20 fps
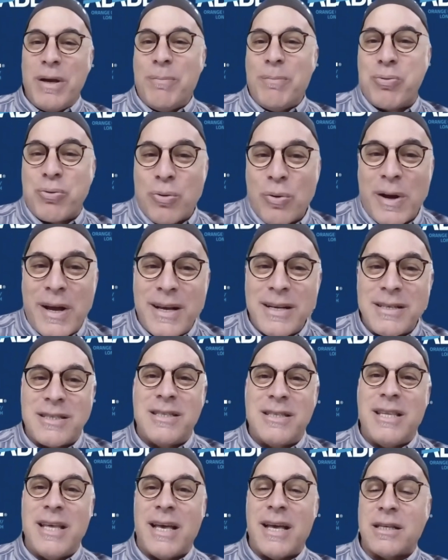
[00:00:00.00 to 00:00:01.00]
brings
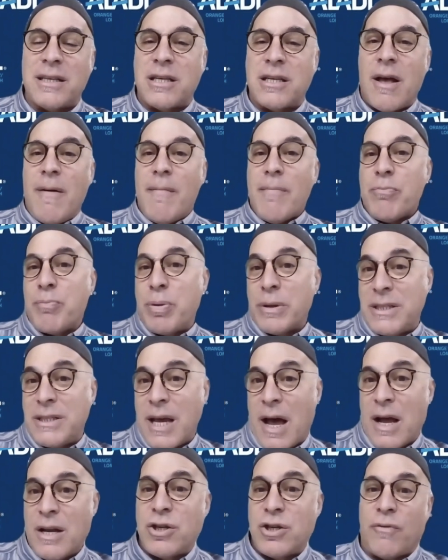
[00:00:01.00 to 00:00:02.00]
this
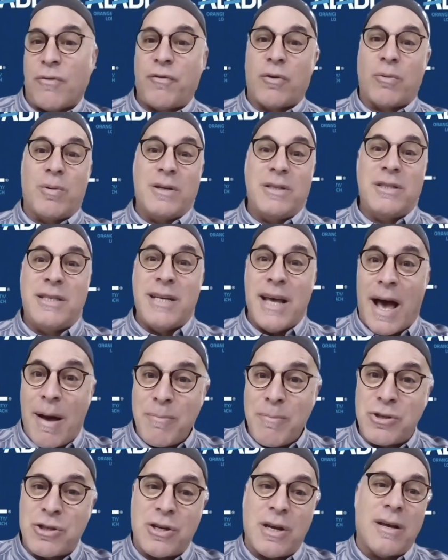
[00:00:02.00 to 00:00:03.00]
potential for
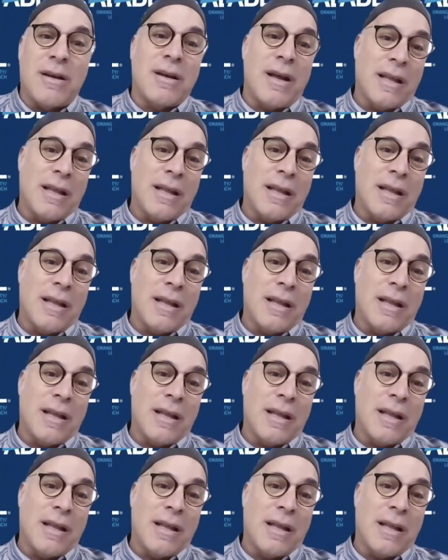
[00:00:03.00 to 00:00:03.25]
redemption,